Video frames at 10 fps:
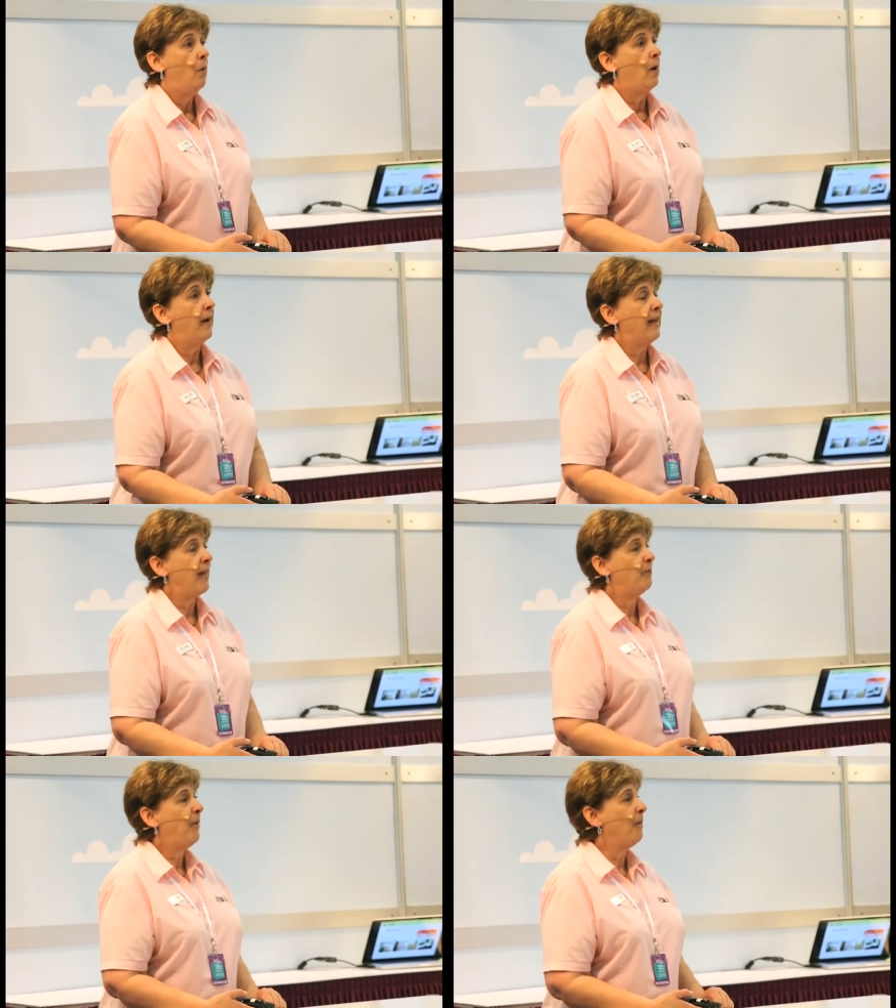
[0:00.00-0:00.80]
One of the
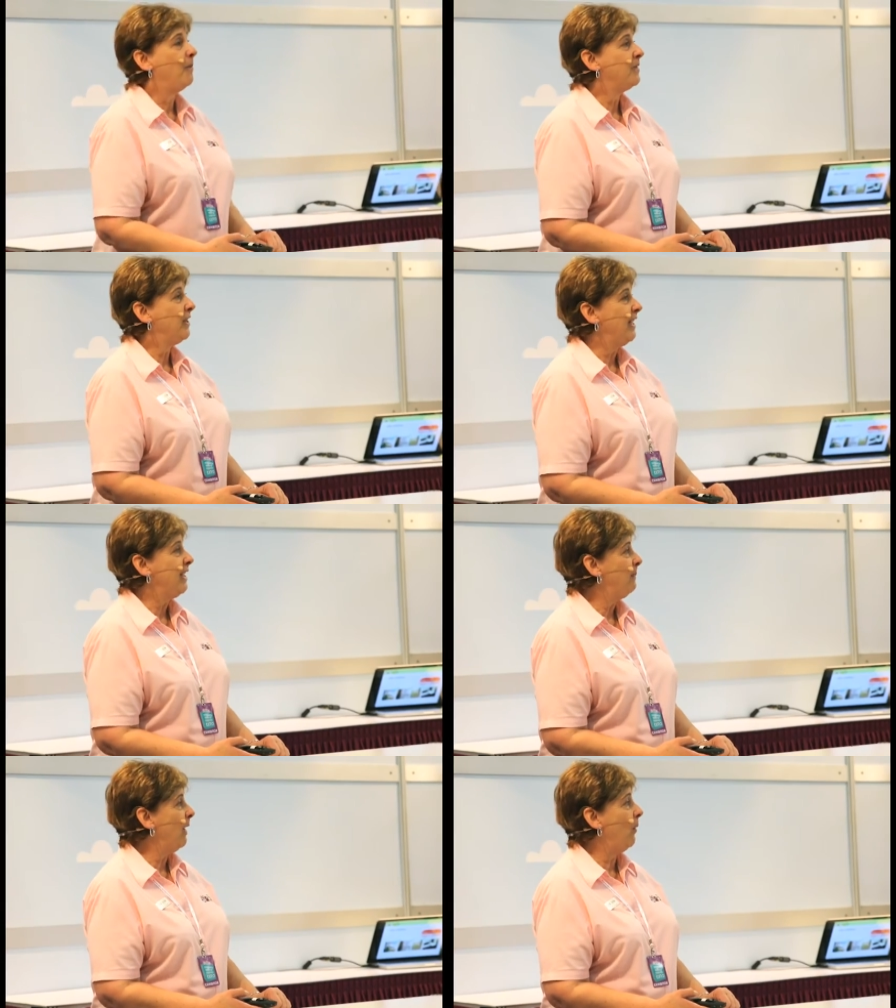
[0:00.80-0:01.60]
other problems that you
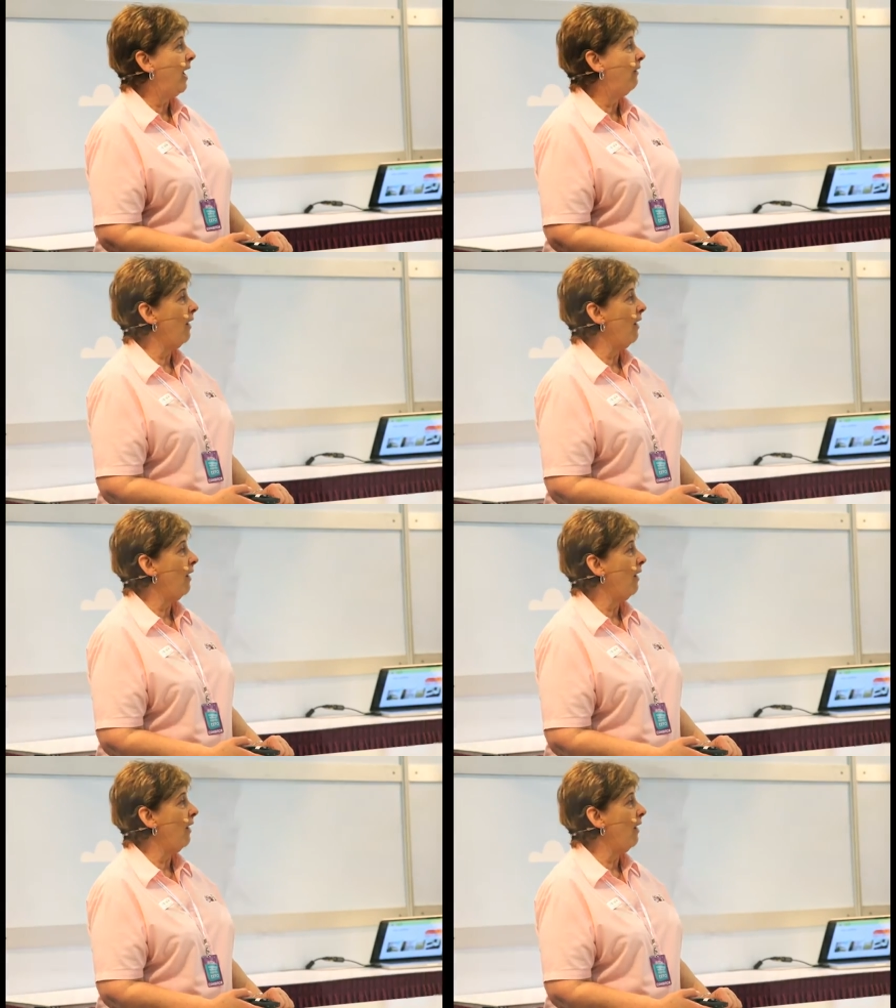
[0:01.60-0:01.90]
need to be aware